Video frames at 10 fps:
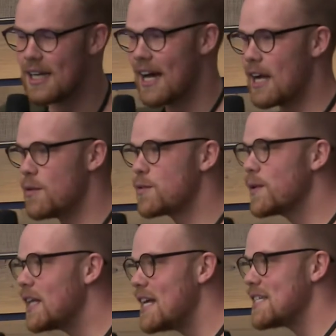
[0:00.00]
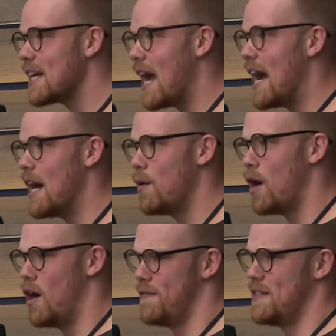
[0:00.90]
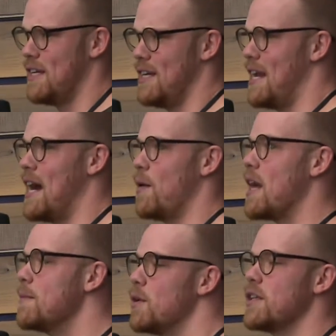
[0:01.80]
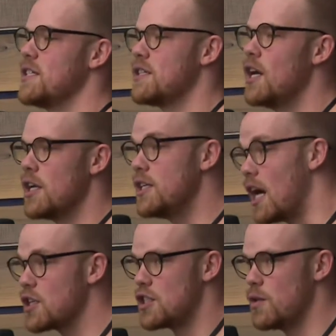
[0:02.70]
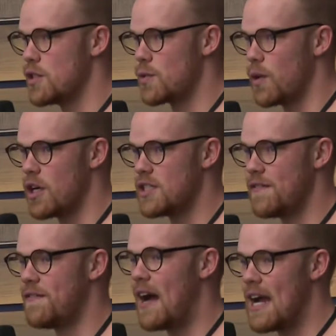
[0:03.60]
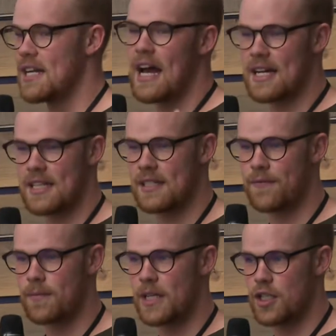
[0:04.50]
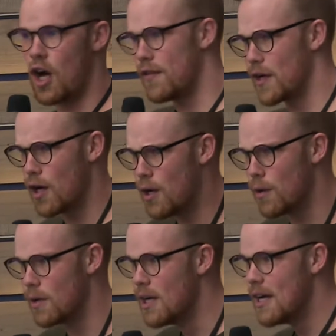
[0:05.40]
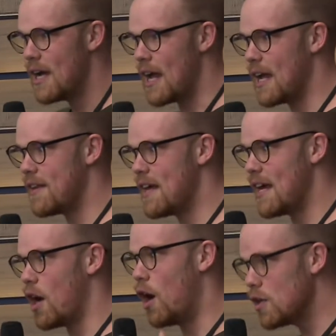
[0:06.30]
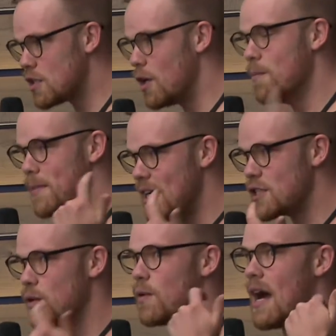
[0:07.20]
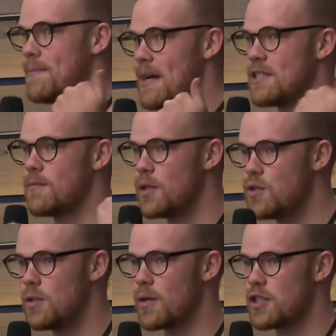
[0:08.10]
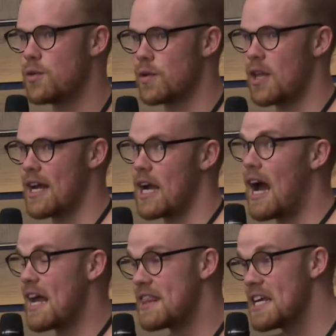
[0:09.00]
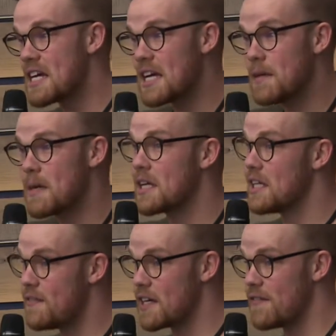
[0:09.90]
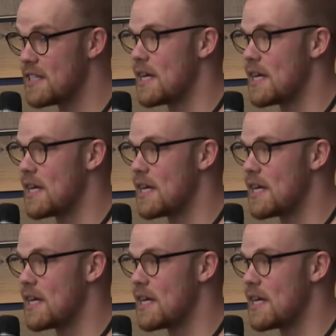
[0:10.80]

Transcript: And I was realizing how often and how able these young students were to find and access information on their own. And then also, Mitch had met some YouTubers who were like, I think I can make a living of this.